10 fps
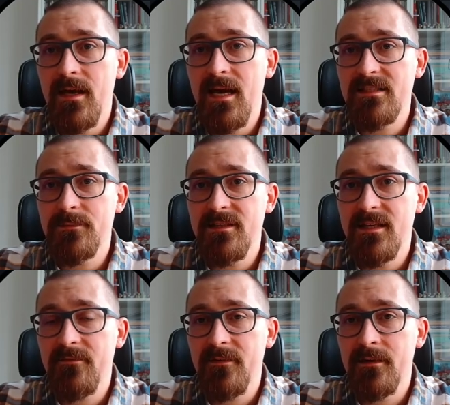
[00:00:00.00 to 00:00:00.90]

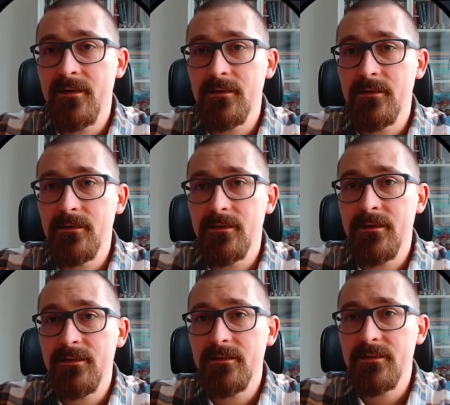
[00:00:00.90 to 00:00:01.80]
SPF
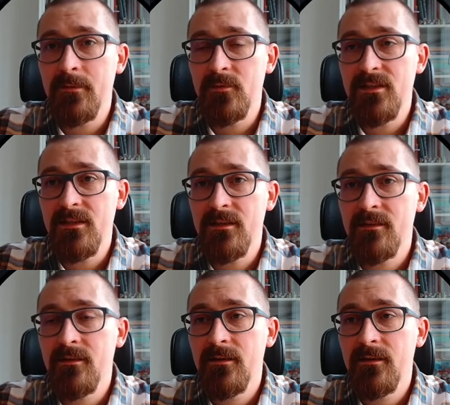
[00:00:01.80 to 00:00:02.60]
initmd